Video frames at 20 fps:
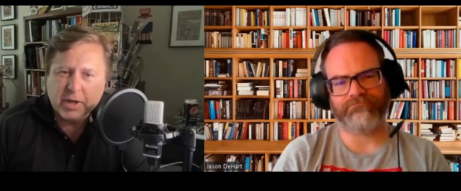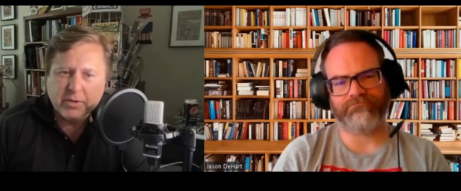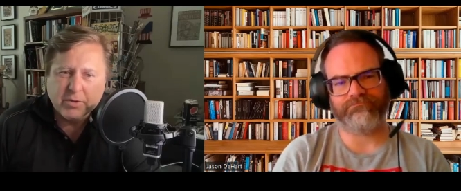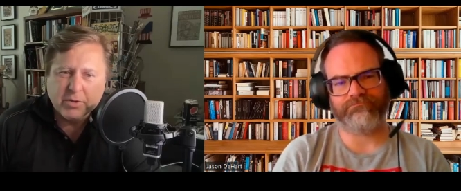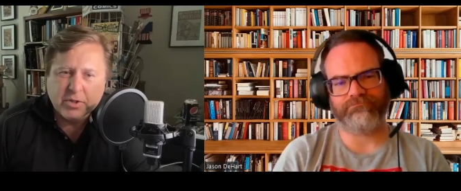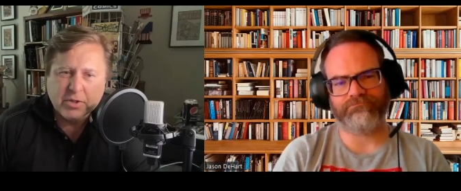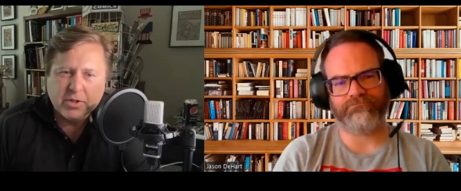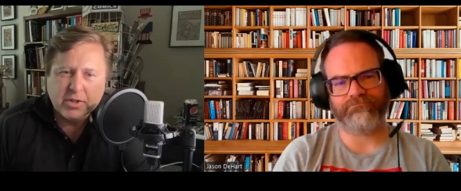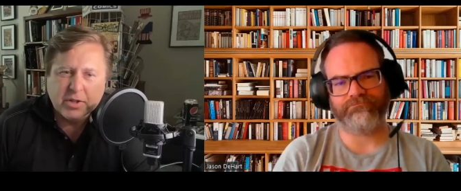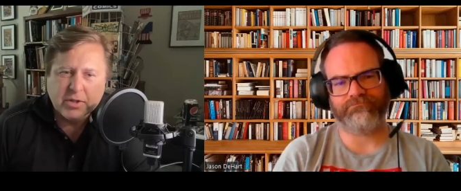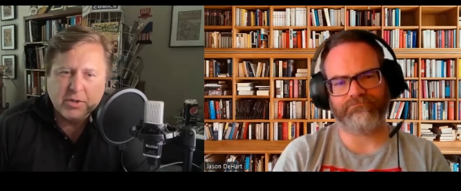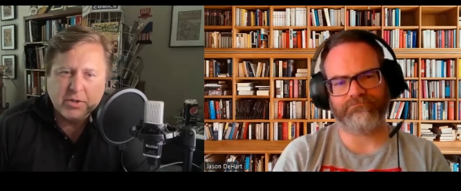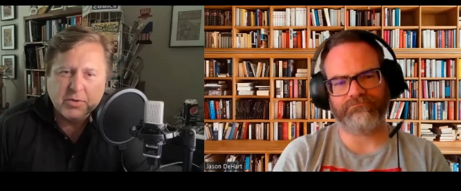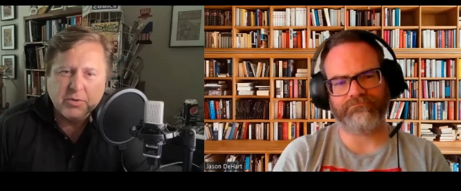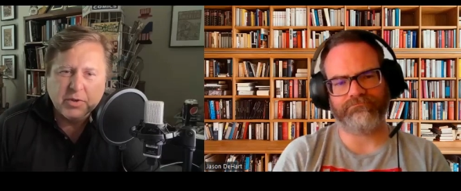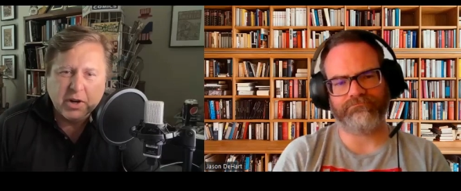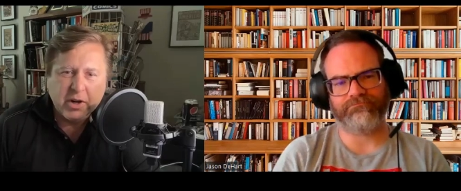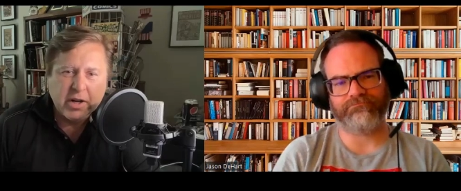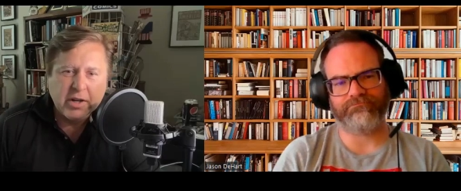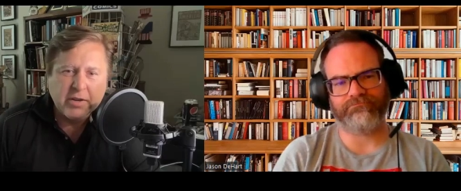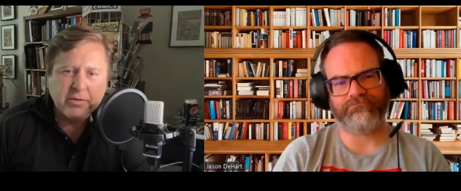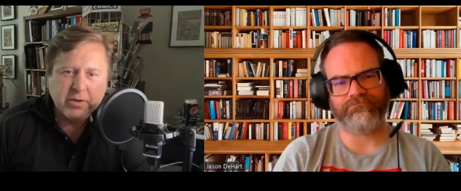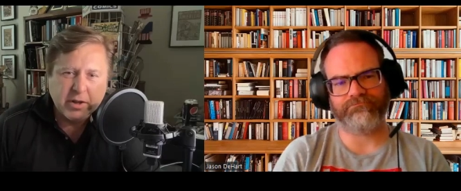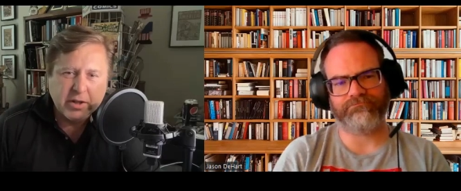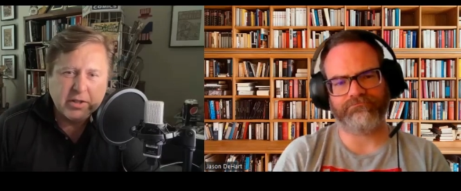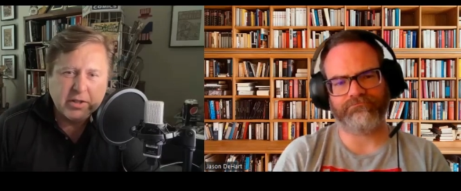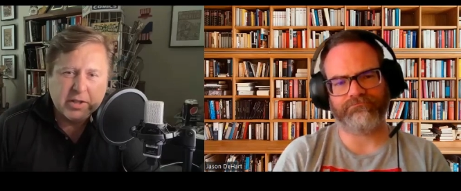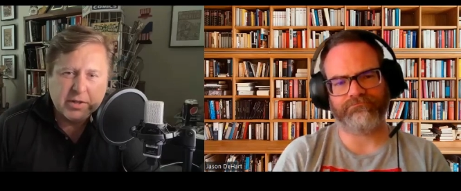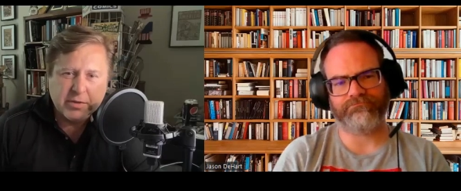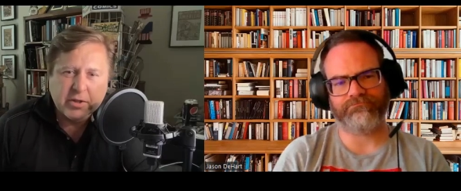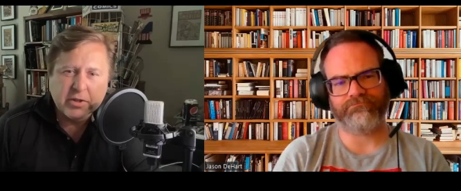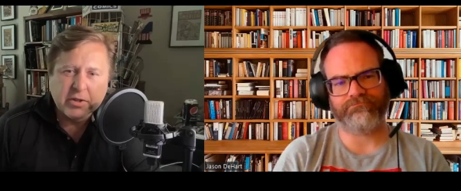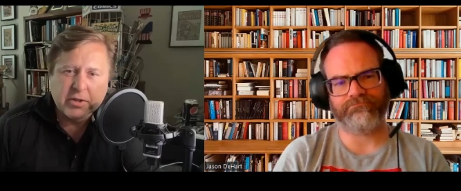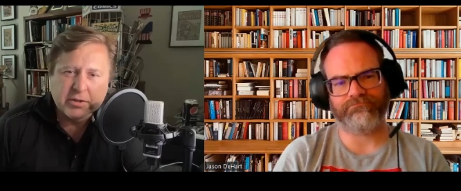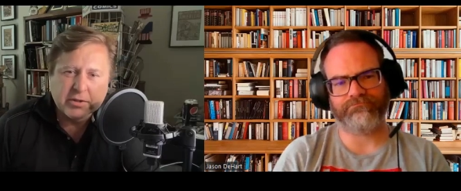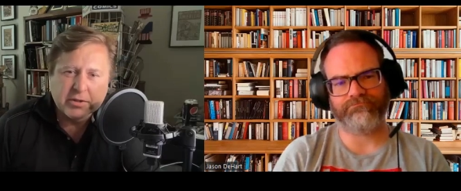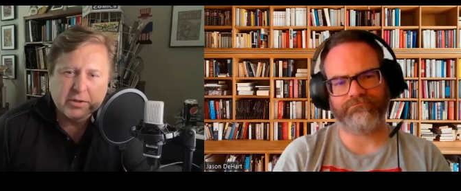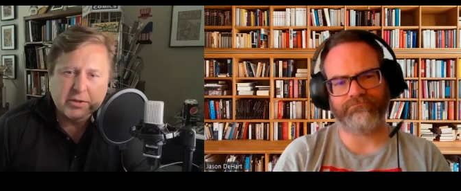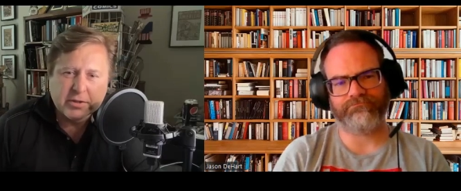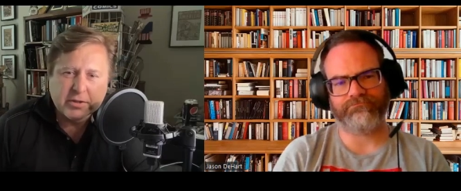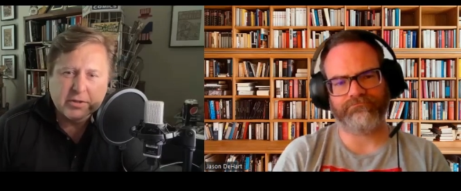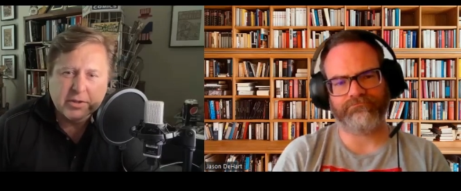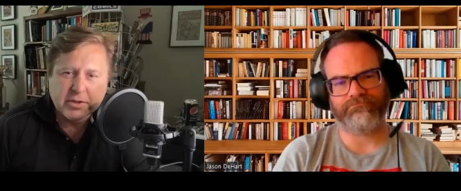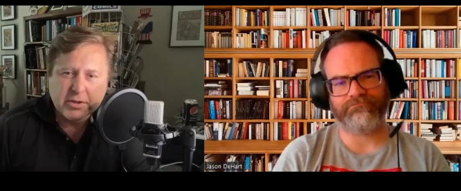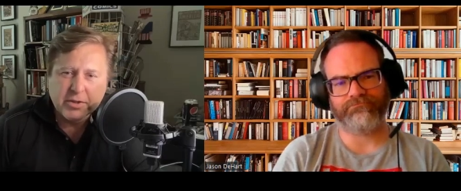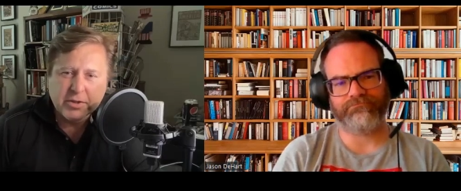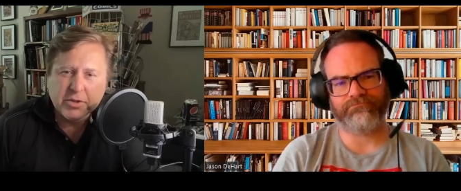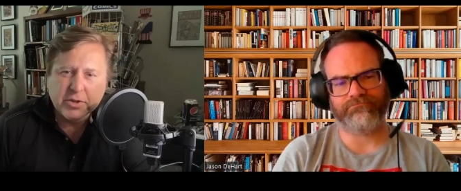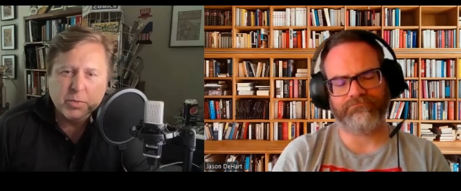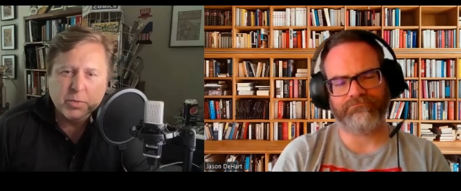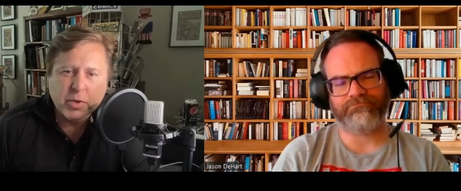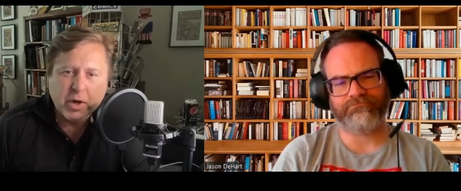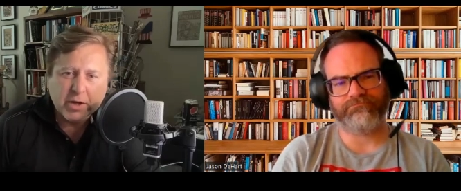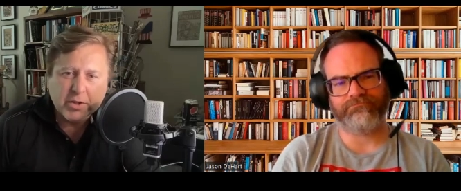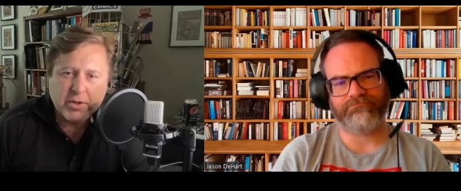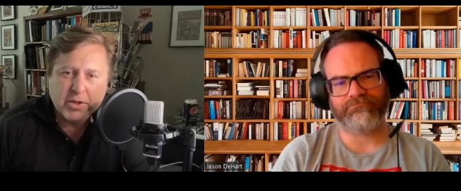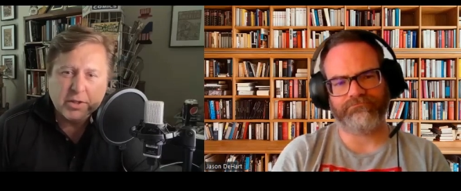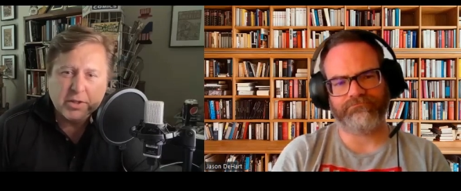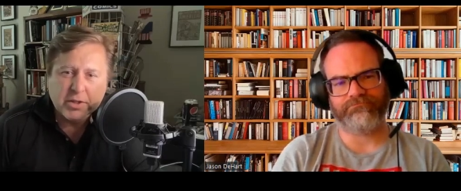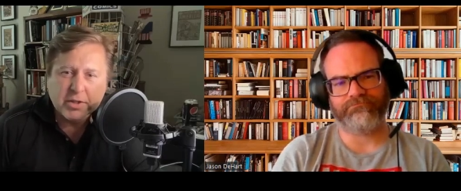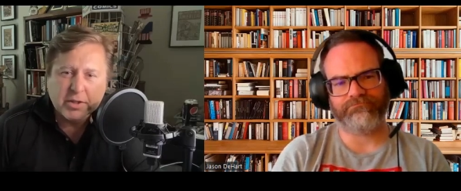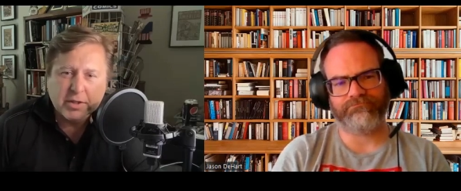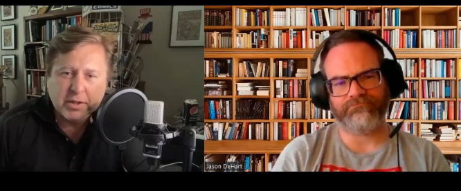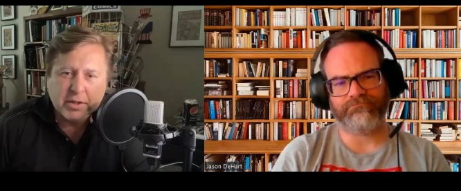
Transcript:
Speaker 1: It was it was very very difficult to do this project.